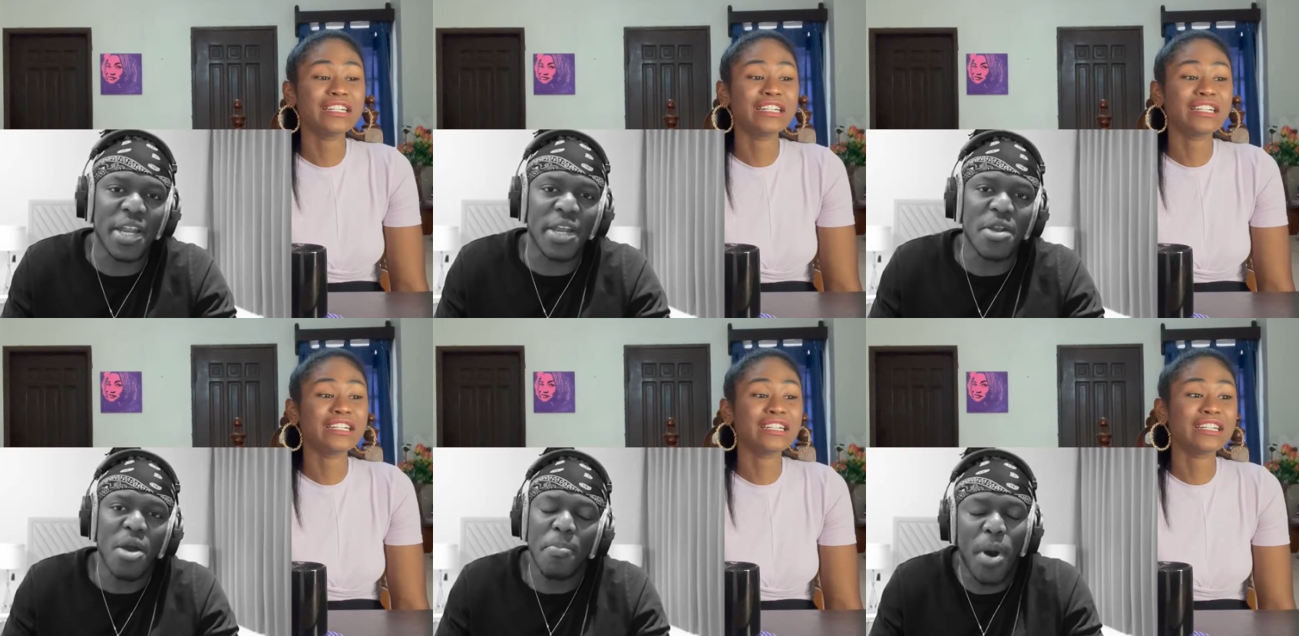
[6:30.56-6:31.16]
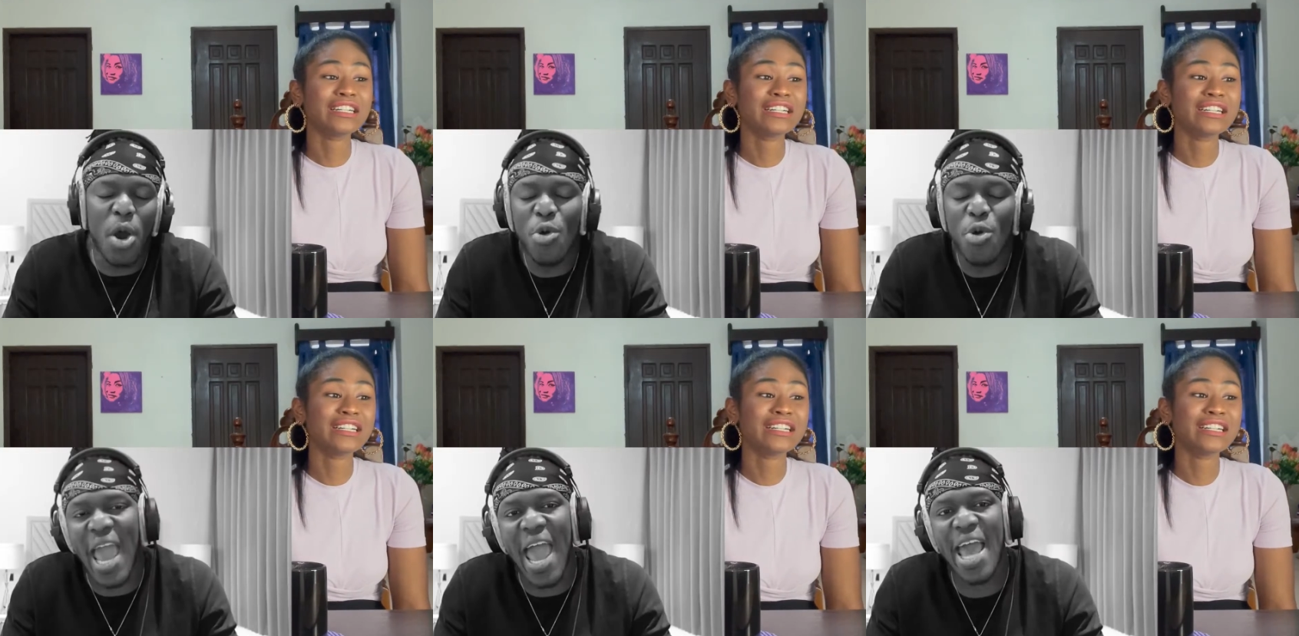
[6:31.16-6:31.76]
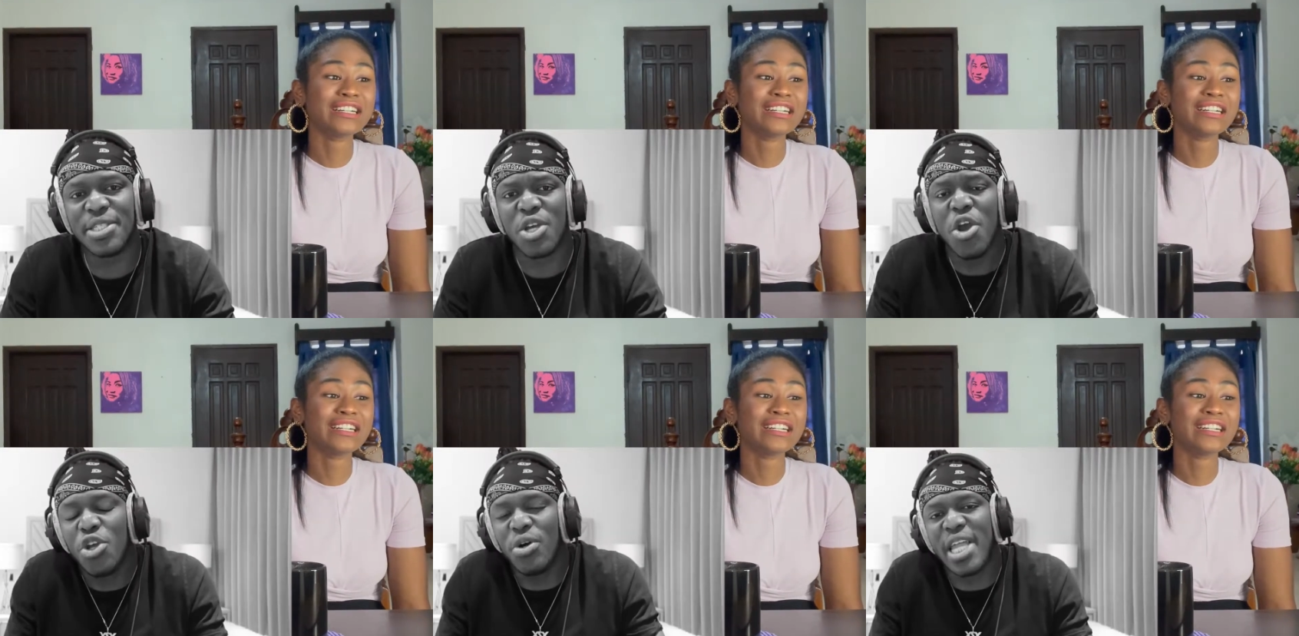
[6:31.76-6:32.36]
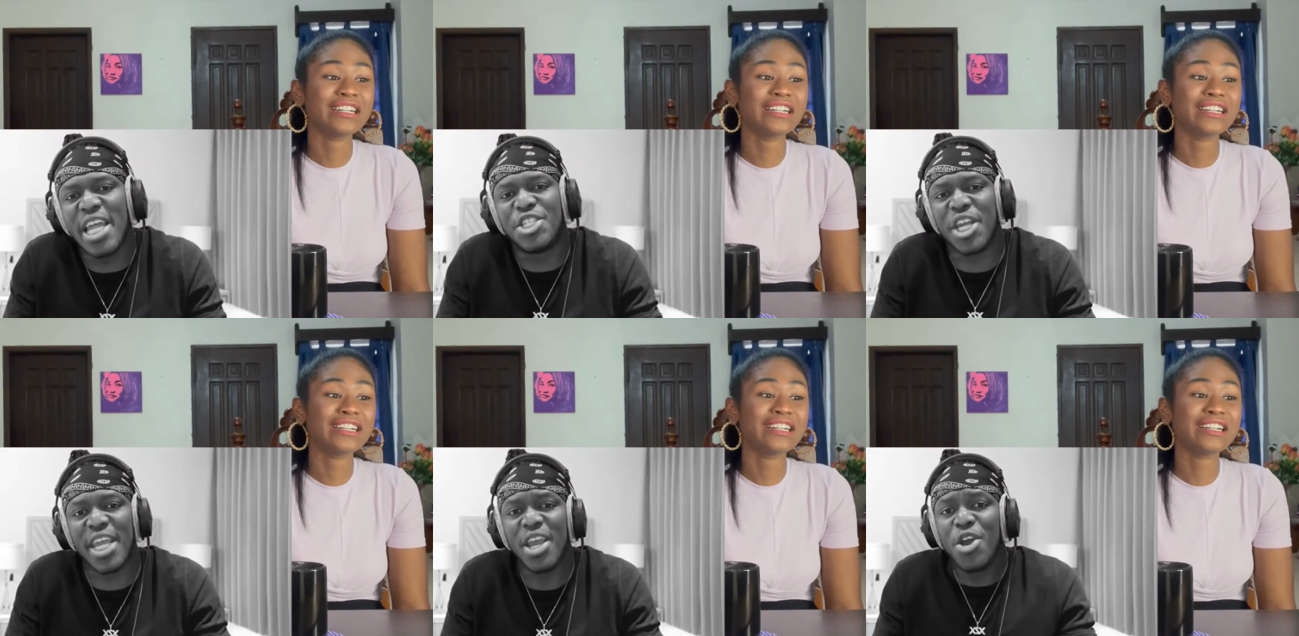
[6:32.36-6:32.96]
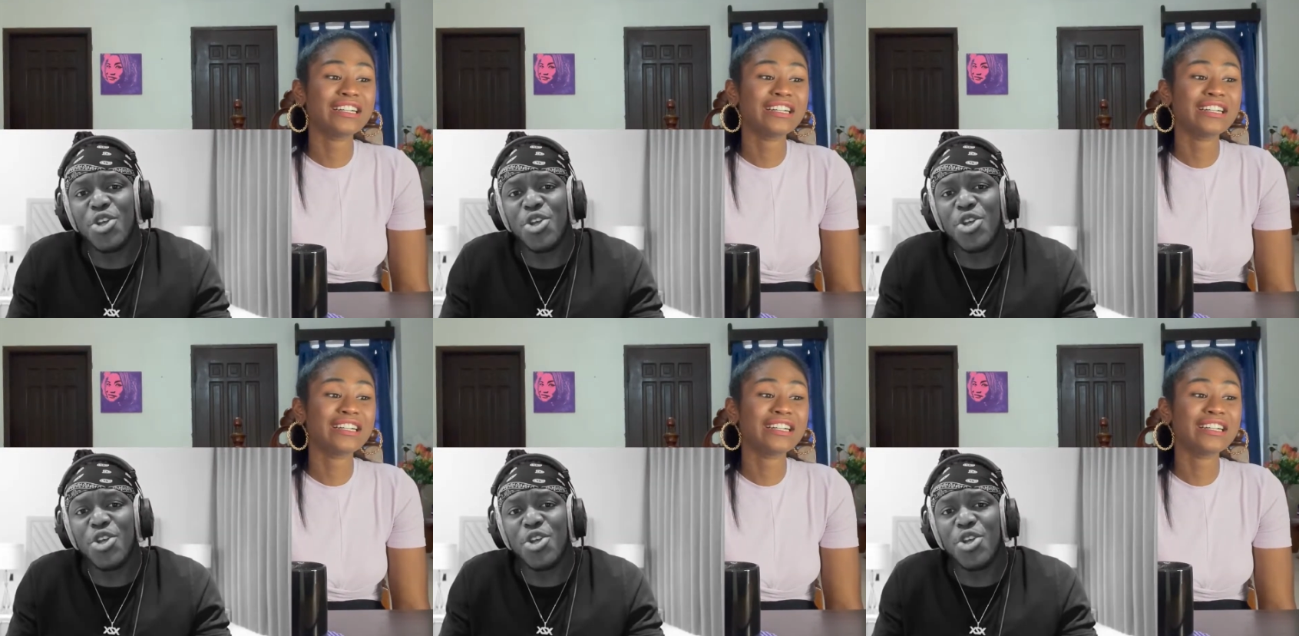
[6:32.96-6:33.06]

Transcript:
Speaker 1: didn't who cares? You're Deji.